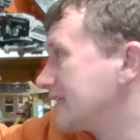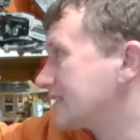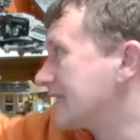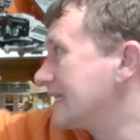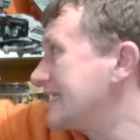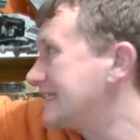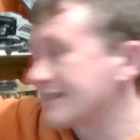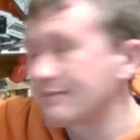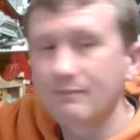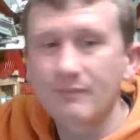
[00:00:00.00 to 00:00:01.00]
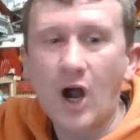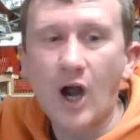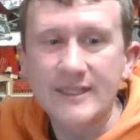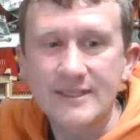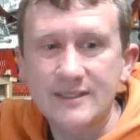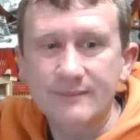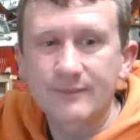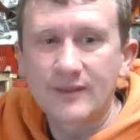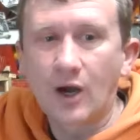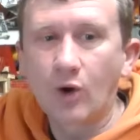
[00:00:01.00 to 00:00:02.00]
least height
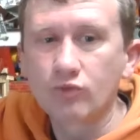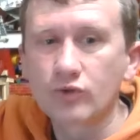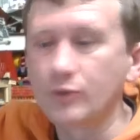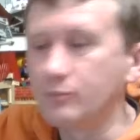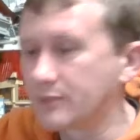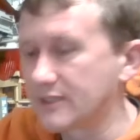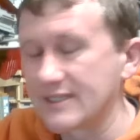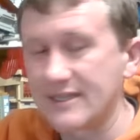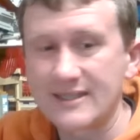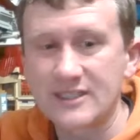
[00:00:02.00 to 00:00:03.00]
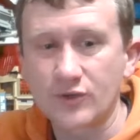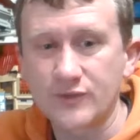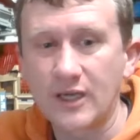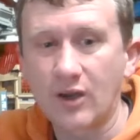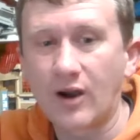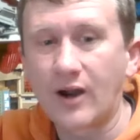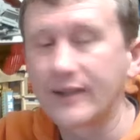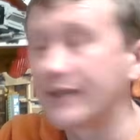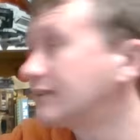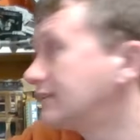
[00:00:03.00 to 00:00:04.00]
in the whole room, because this is obviously a lot
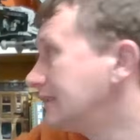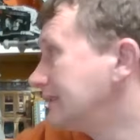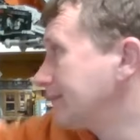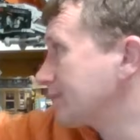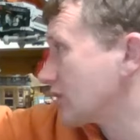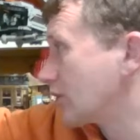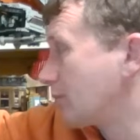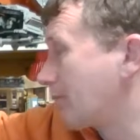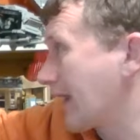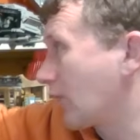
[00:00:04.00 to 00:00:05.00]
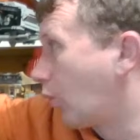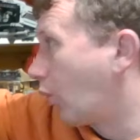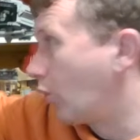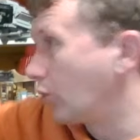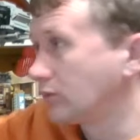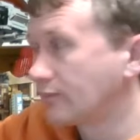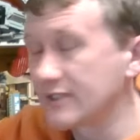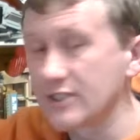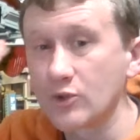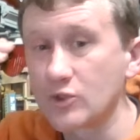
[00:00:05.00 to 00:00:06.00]
higher. So the back wall,
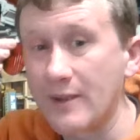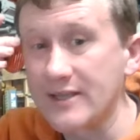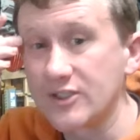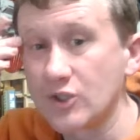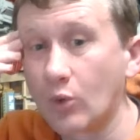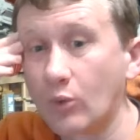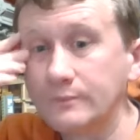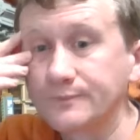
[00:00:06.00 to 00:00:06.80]
there's no space at all.